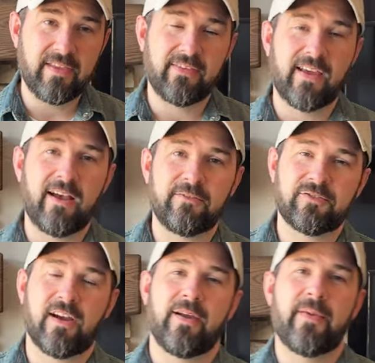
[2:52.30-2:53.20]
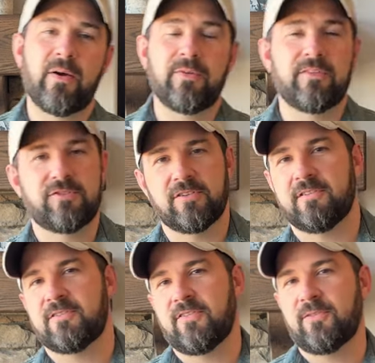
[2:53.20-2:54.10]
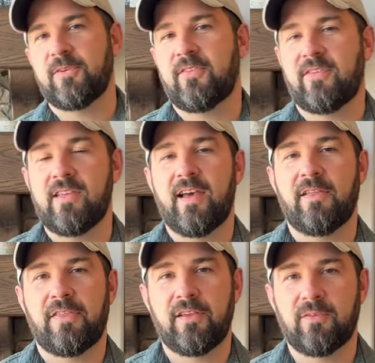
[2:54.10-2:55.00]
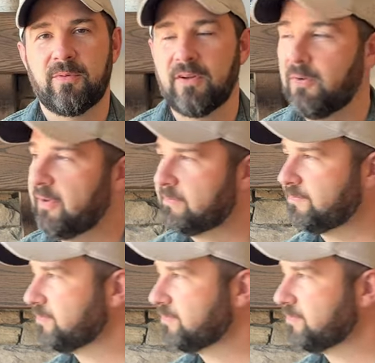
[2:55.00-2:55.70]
these out, try them out with the shirt, and just sort of see how things were going.